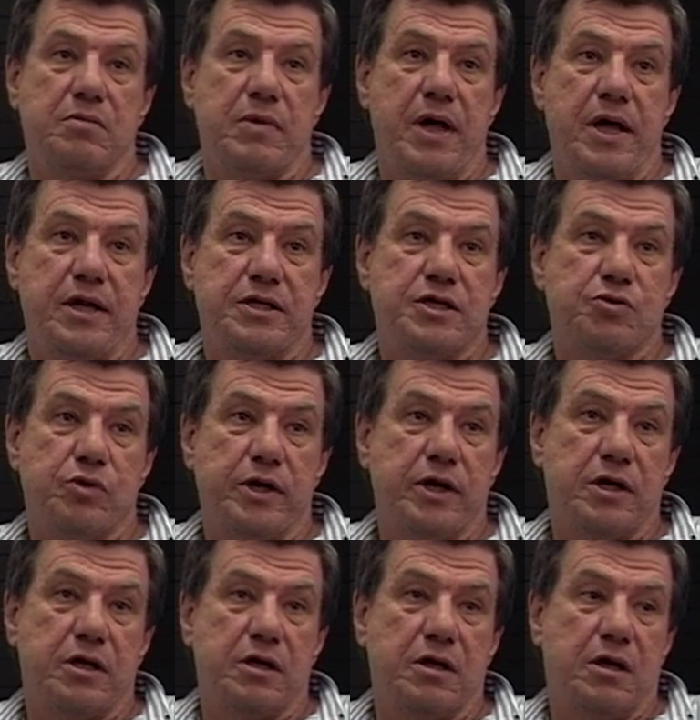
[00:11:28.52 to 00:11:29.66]
Ed Zwick
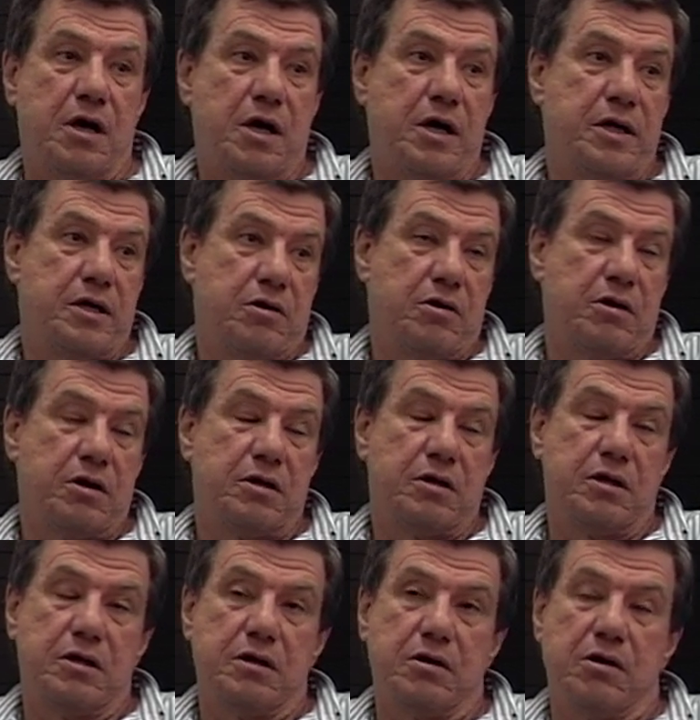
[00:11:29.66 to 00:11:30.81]
and I in our
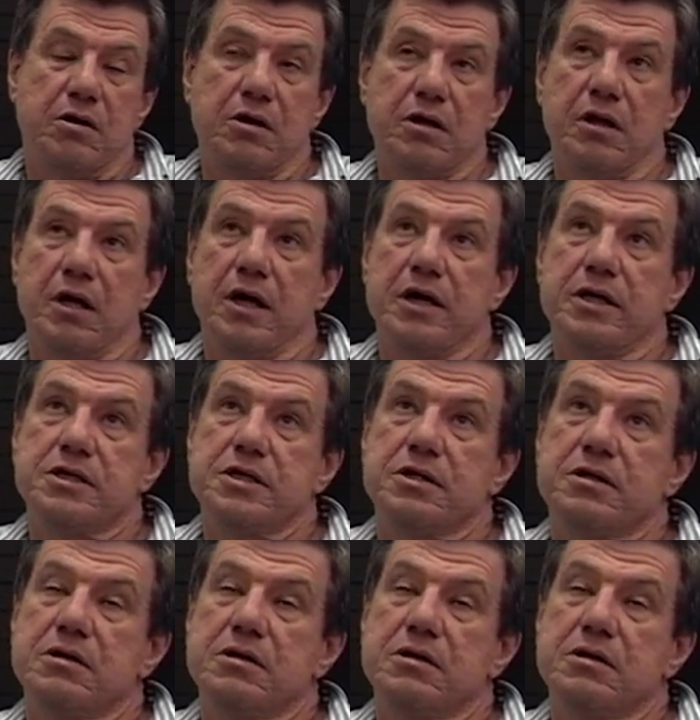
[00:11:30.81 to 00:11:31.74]
class.